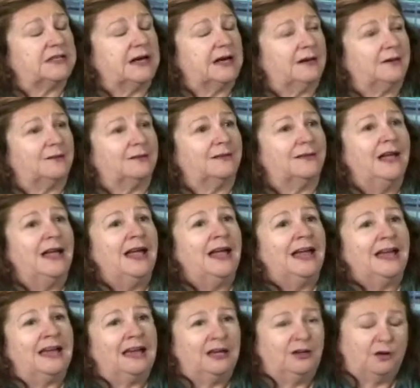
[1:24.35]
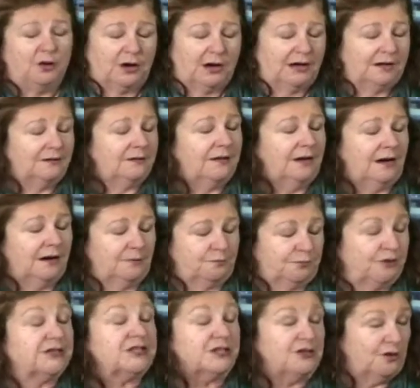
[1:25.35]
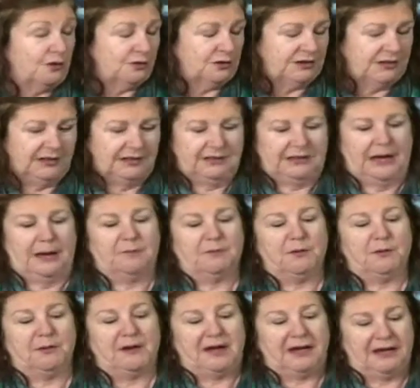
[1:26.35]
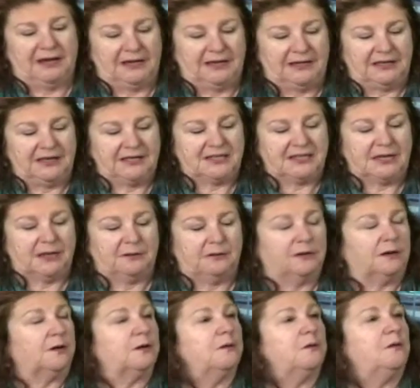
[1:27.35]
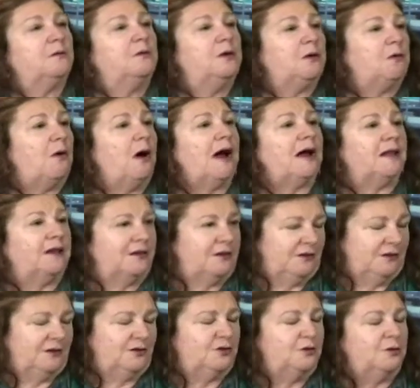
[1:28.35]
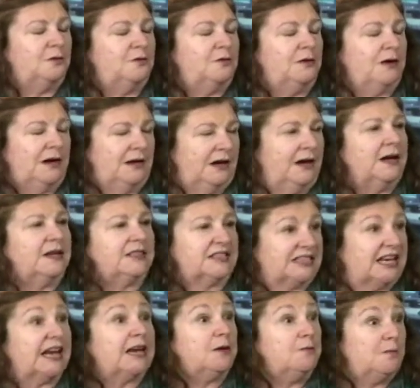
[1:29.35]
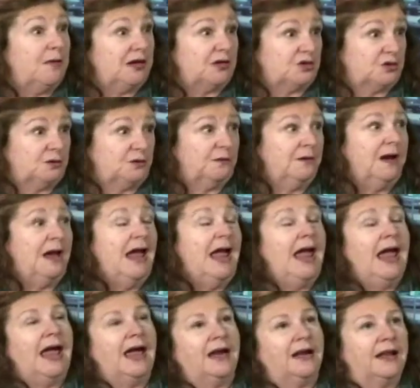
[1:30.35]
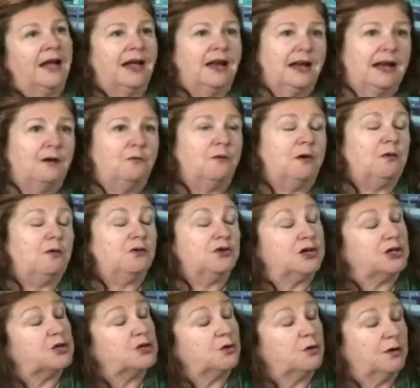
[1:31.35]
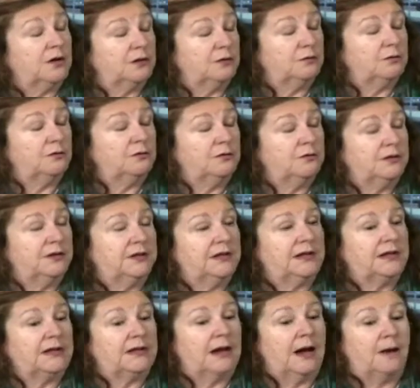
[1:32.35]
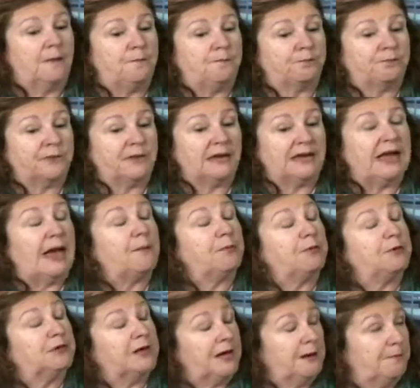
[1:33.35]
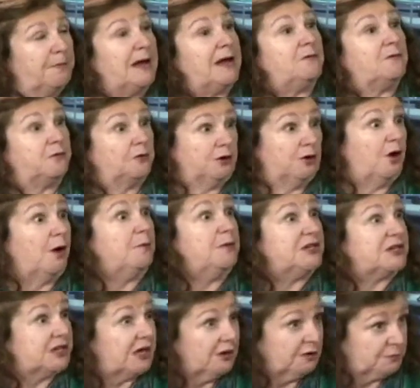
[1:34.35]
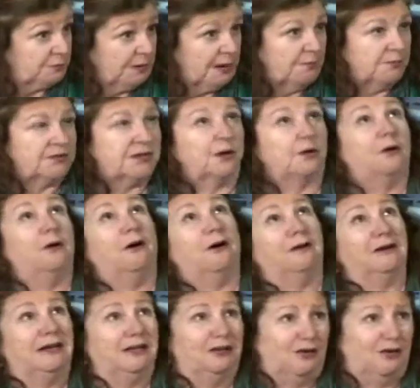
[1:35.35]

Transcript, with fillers: Uh, Eloy, uh, President Oakley, right. came to me and he said, we want to do a, a second measure. Right. And, I, and we were just going through the um, capital campaign for the Long Beach College Promise. I go, Got oh, it.